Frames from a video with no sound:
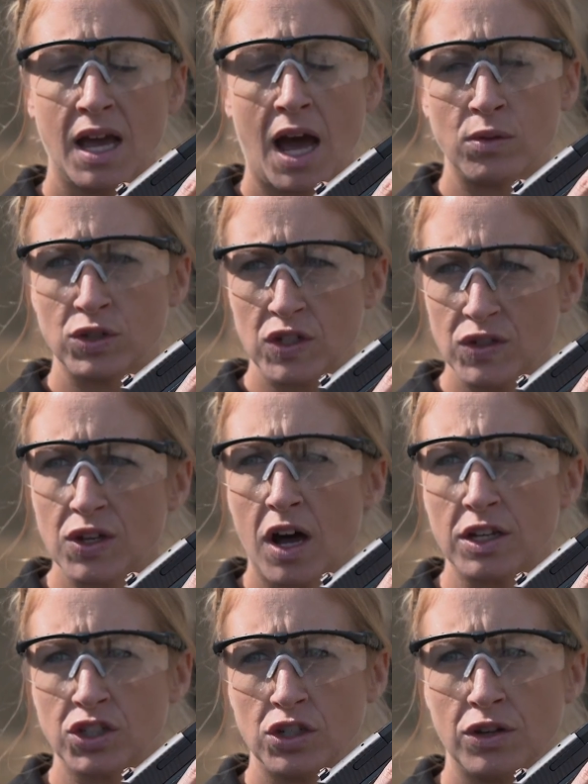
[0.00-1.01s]
I will just
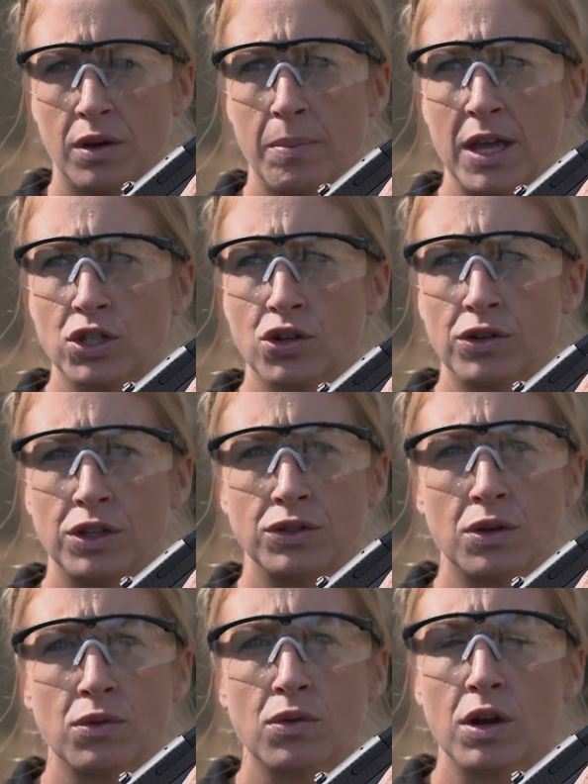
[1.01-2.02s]
caution you to make sure you
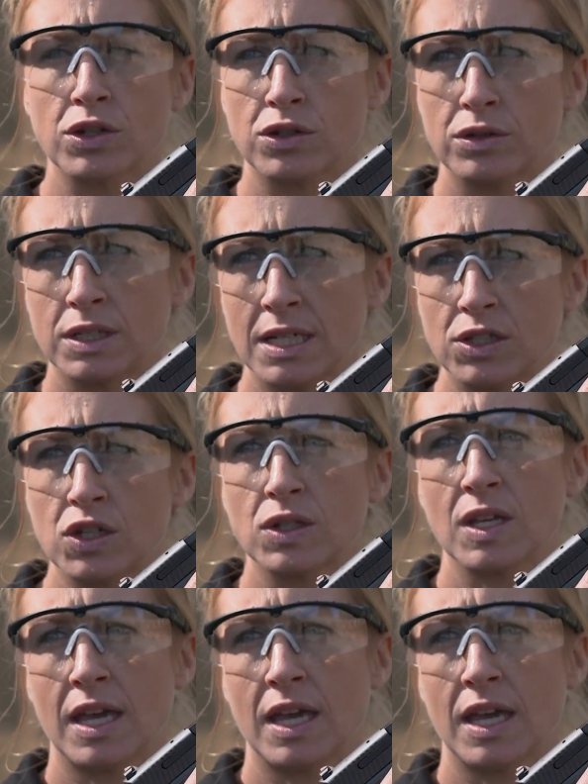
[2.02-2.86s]
don't cross your digits